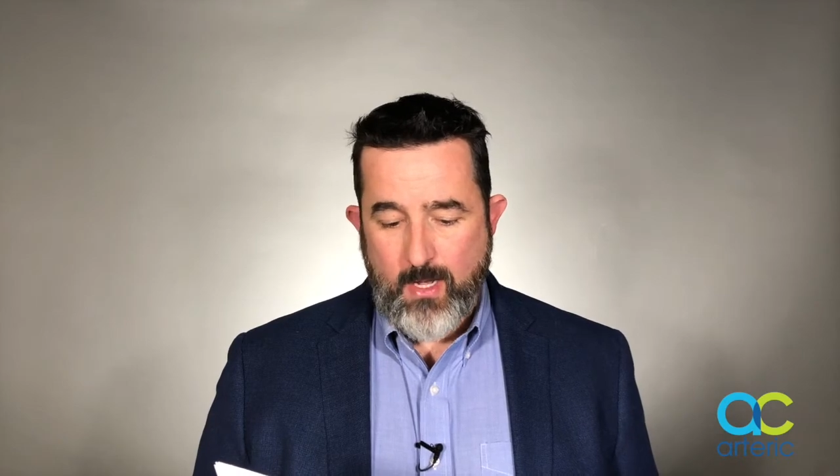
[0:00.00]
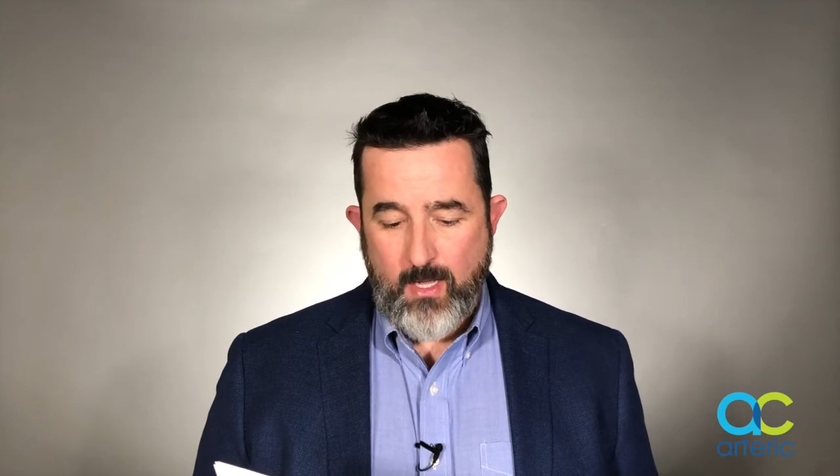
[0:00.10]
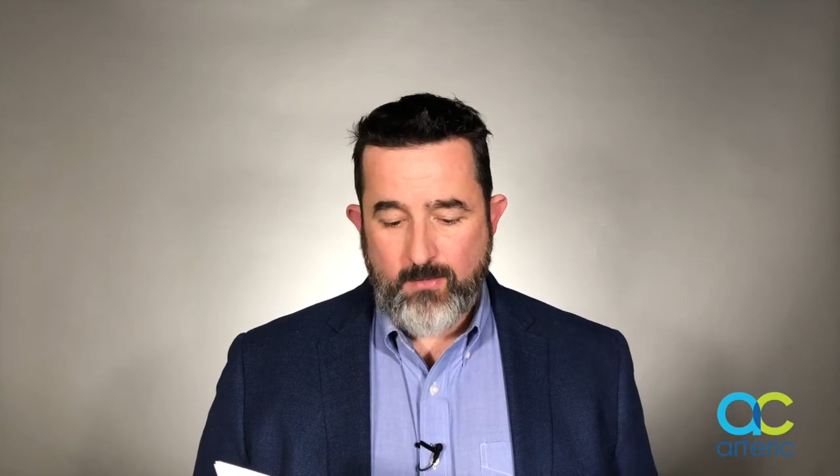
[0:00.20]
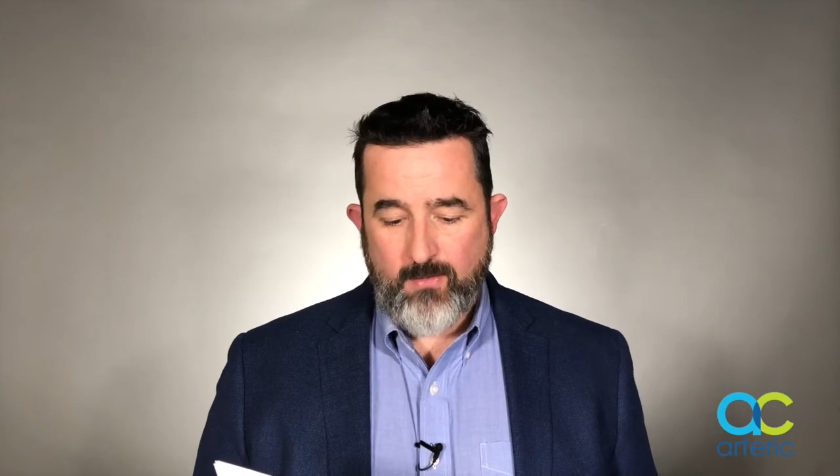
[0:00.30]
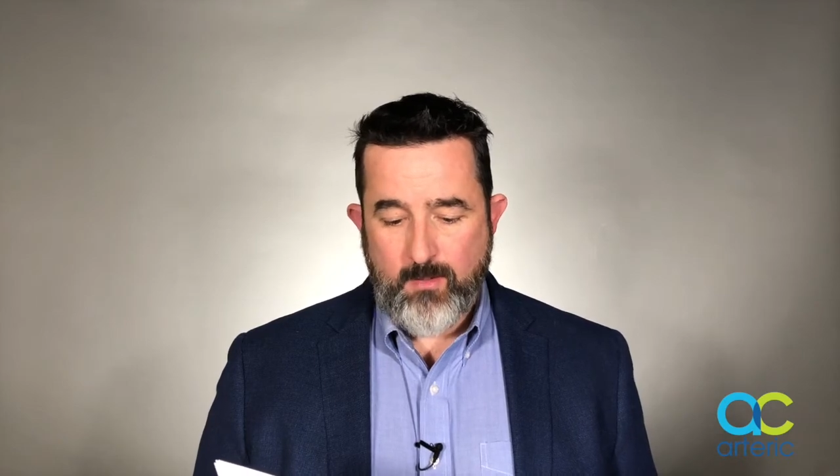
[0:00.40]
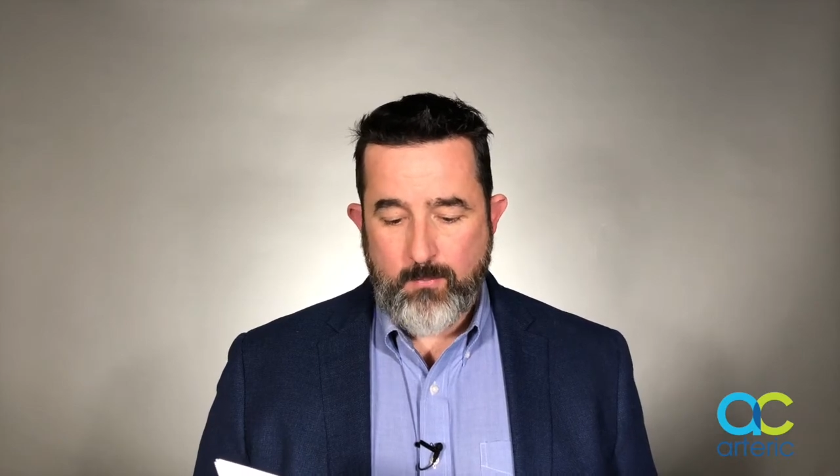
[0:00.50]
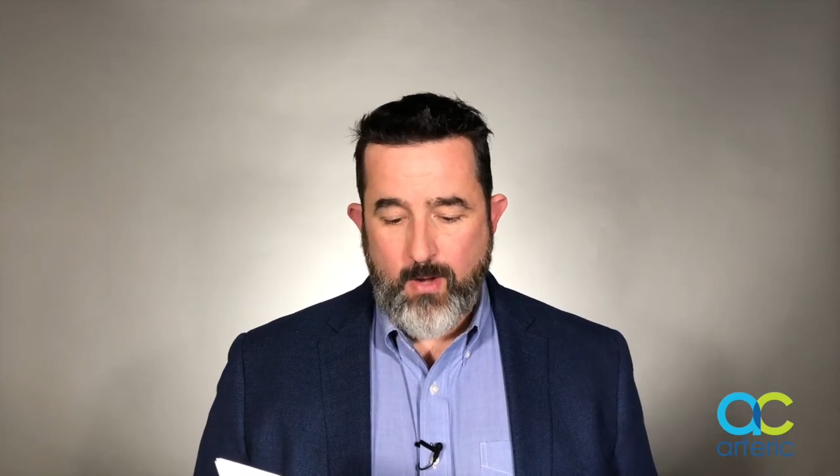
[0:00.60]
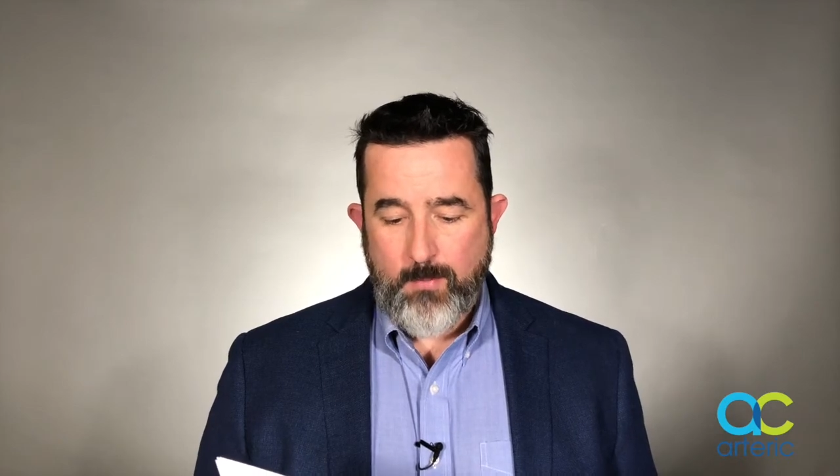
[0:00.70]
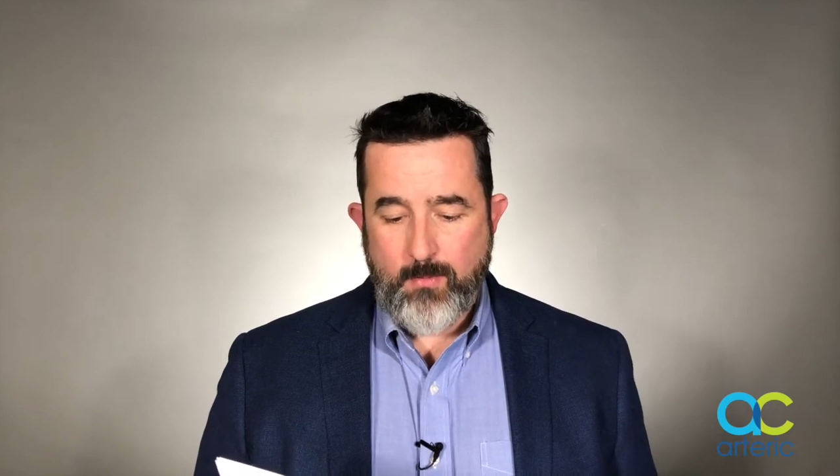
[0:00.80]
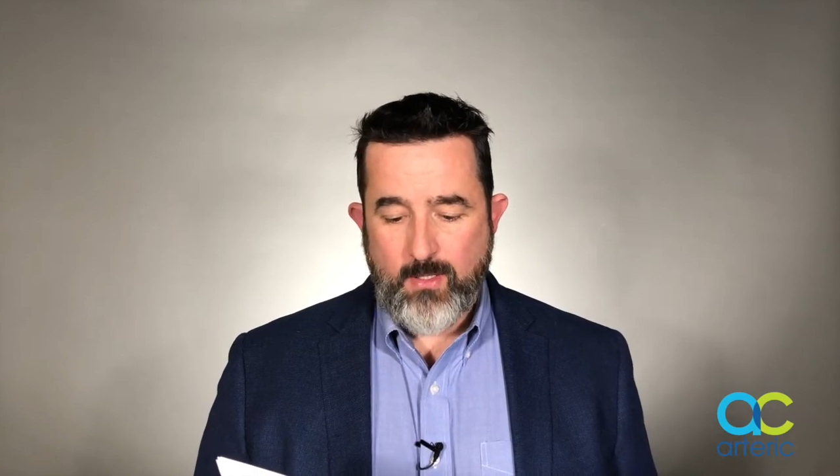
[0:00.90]
content
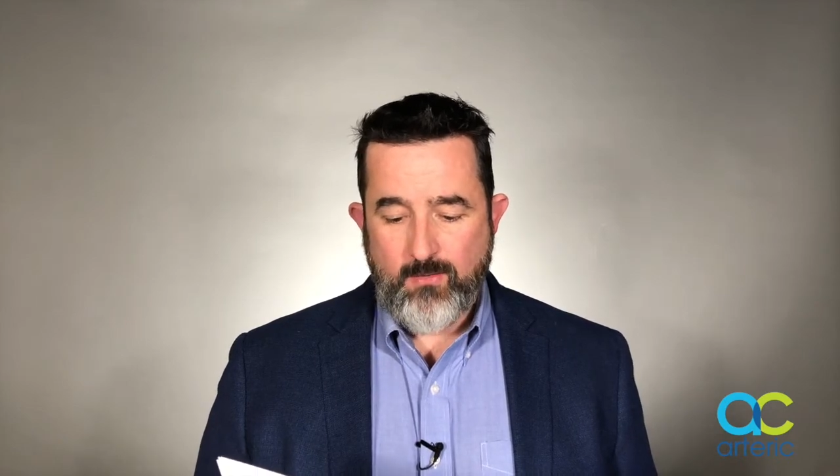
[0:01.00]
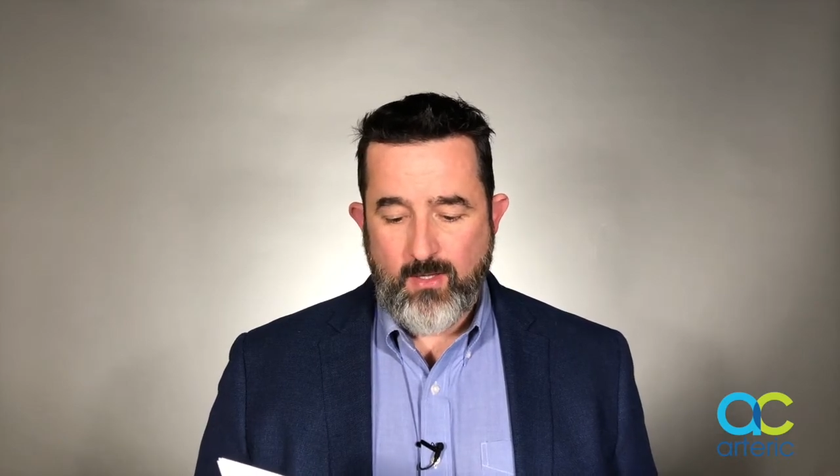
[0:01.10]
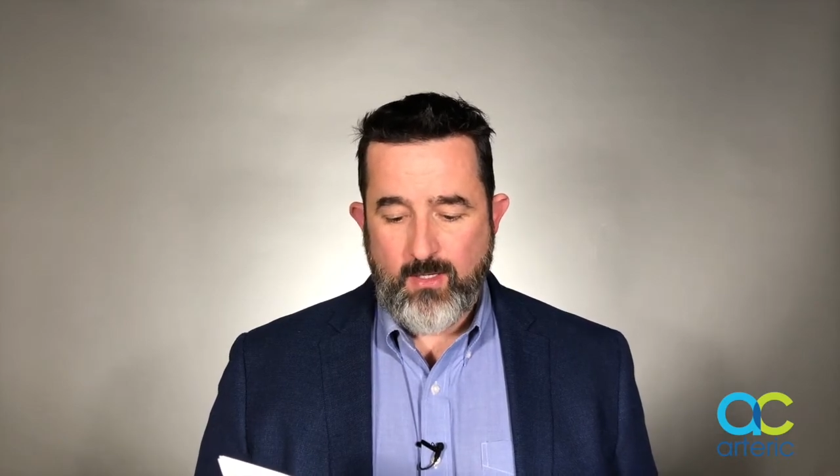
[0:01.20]
properties